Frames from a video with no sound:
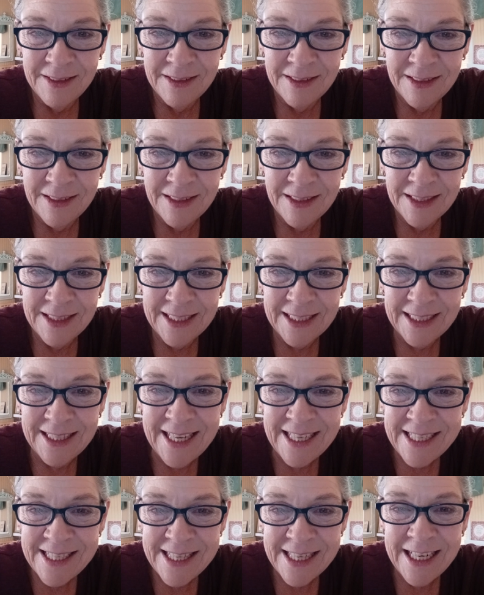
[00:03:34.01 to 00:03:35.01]
A little
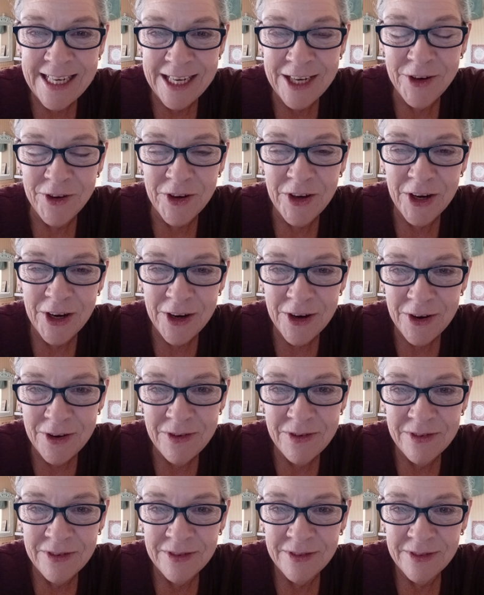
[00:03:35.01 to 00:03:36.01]
less than a year ago,
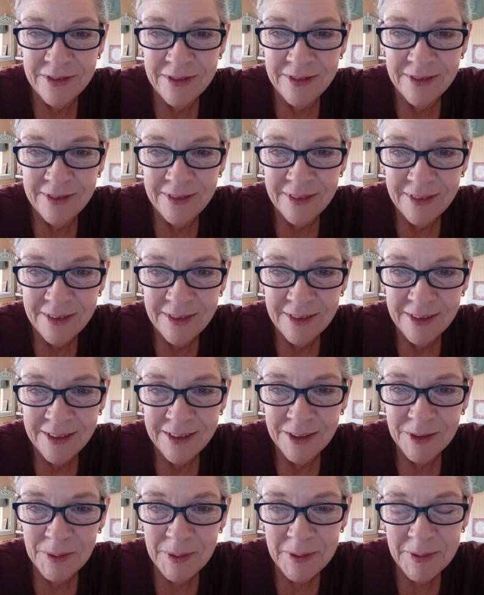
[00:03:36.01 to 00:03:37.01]

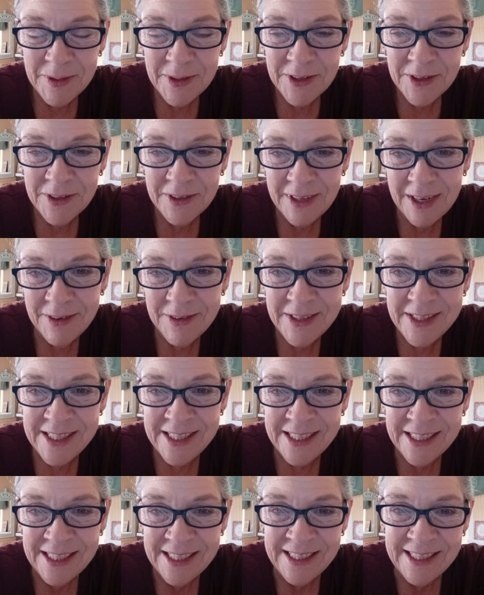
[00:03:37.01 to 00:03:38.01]
I
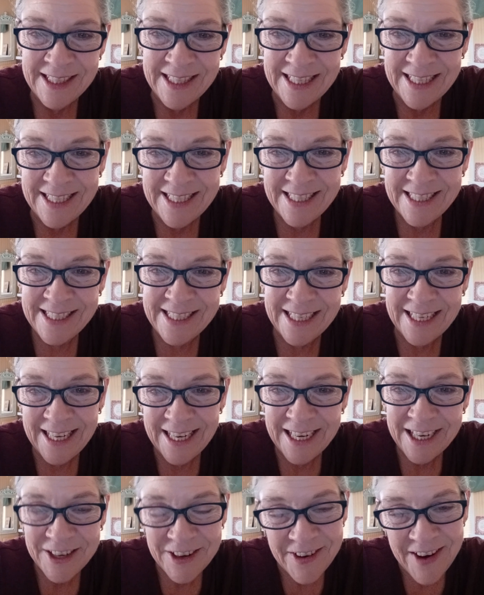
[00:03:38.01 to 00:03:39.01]
was
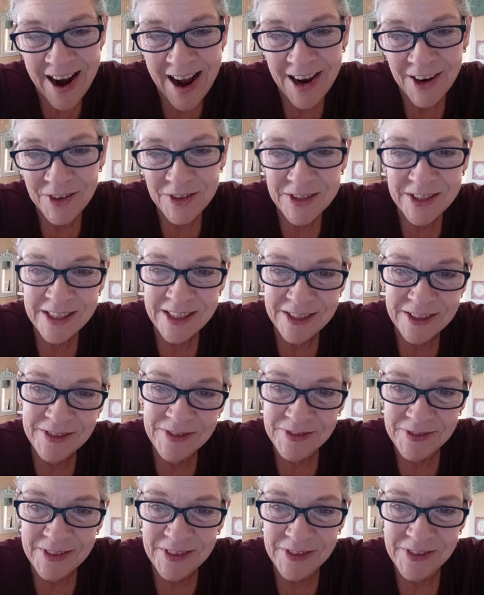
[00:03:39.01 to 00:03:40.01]
sitting at her house
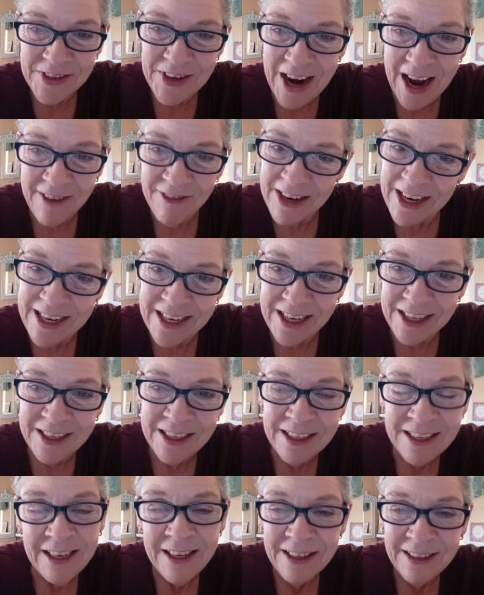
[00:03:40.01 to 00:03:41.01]
and we were having
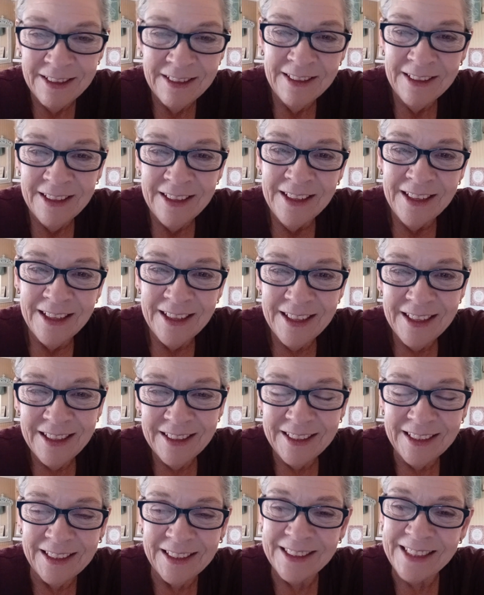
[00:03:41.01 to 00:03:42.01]
a
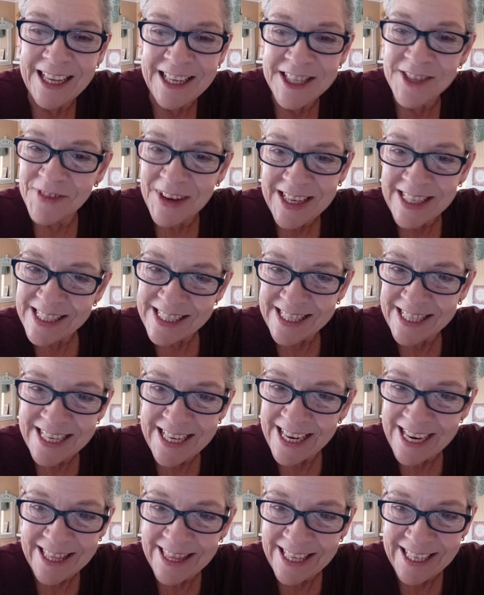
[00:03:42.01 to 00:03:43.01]
glass of iced
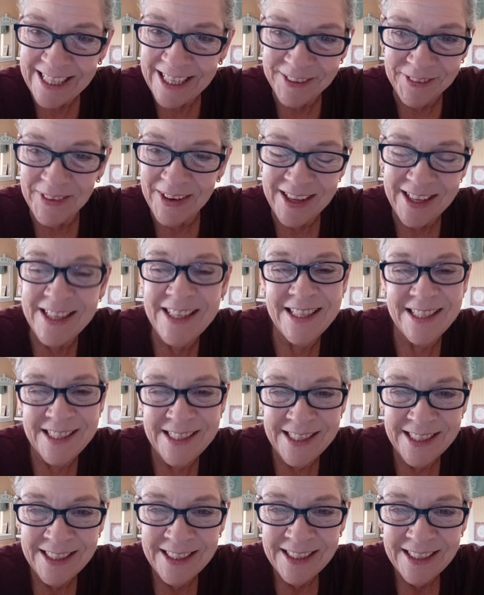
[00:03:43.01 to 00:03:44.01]
tea, I think it
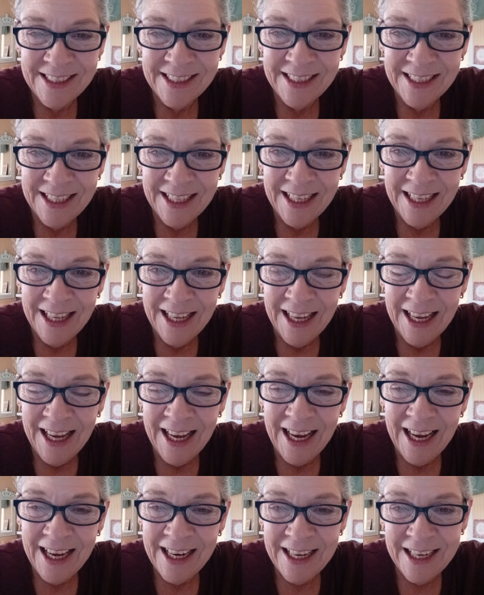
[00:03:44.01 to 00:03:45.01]
was.
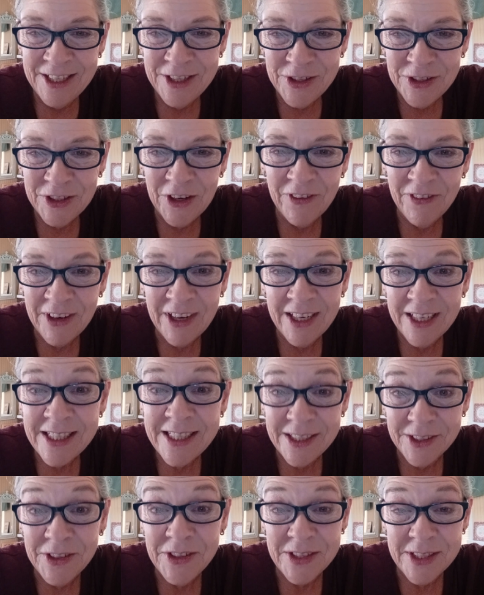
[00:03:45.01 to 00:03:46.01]
And I told her, "I've got to
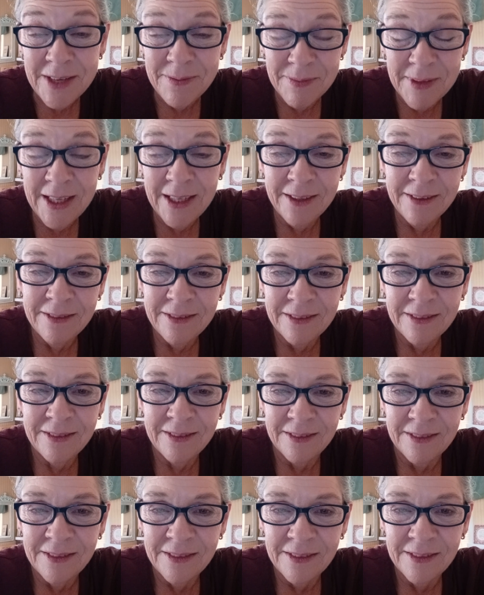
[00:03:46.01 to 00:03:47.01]
tell you something."
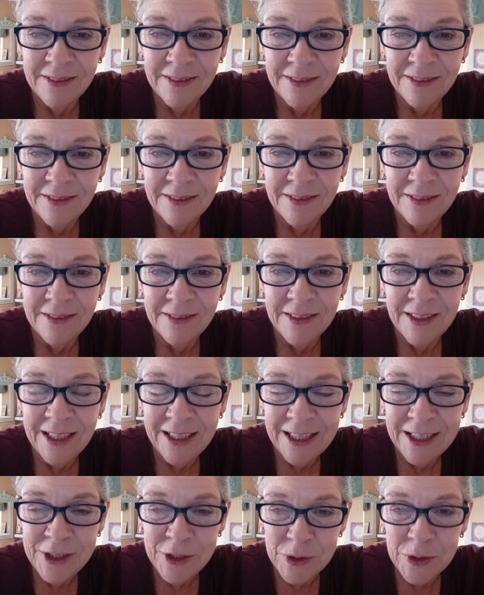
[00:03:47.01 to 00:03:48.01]

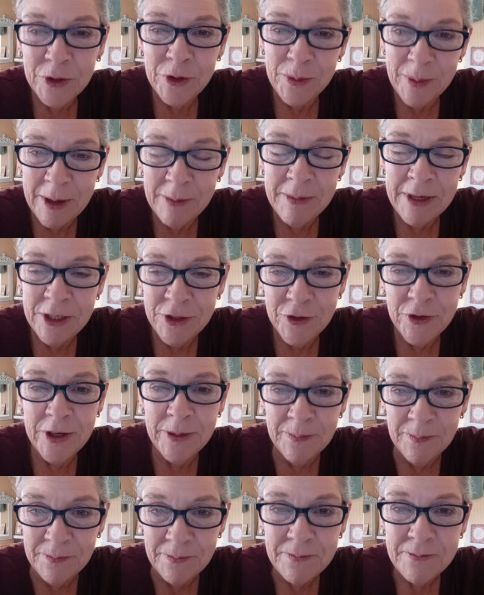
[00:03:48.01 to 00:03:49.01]
I told her about my
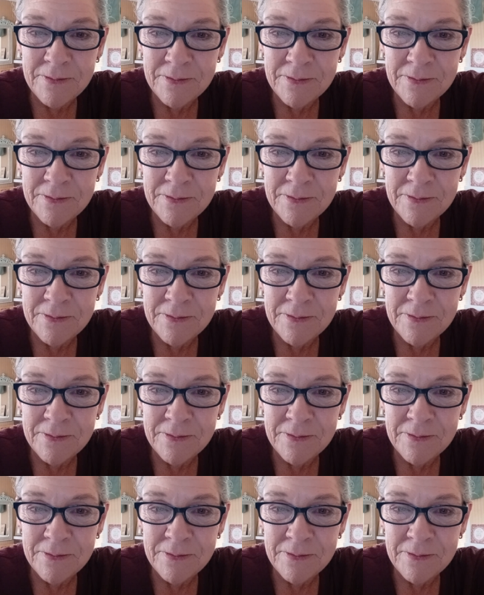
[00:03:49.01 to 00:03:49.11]
dream.